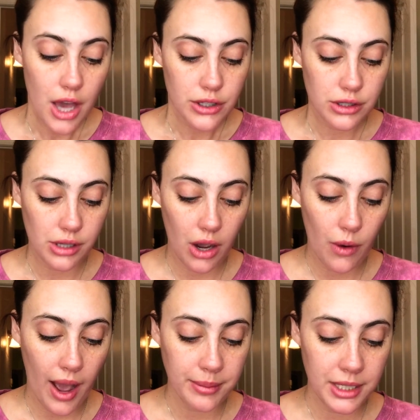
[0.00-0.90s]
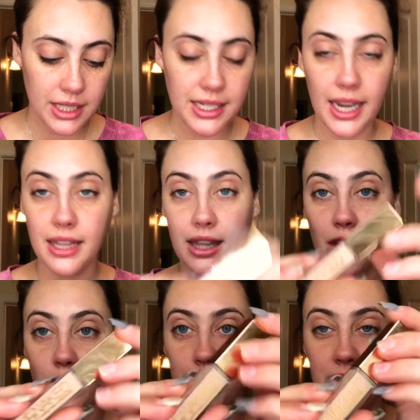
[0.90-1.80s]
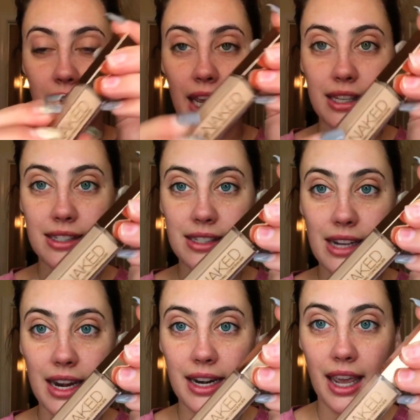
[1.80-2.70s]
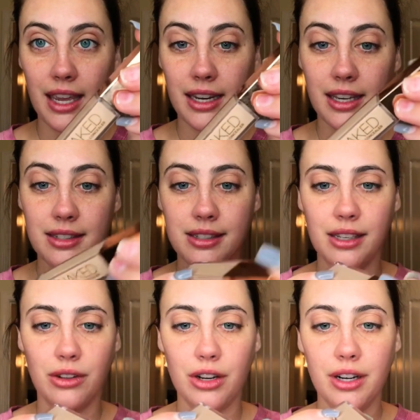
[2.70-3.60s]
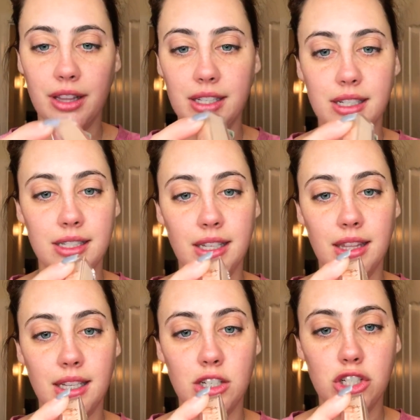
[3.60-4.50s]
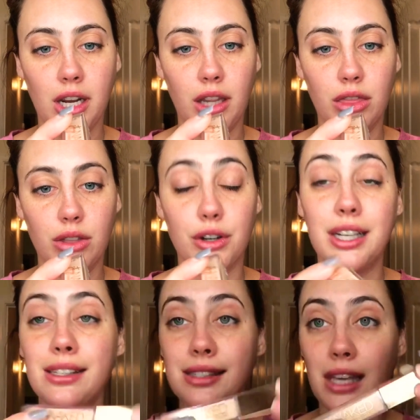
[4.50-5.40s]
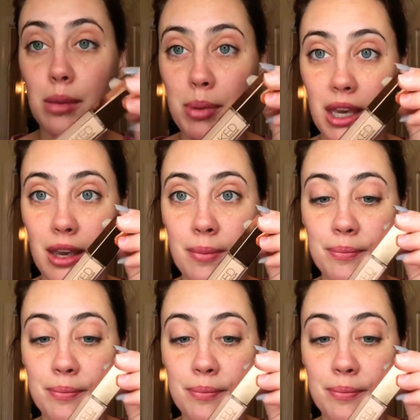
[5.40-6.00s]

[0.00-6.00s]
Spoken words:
So I'm going to take the Urban Decay Stay Naked Concealer. This is in the shade 30 CP.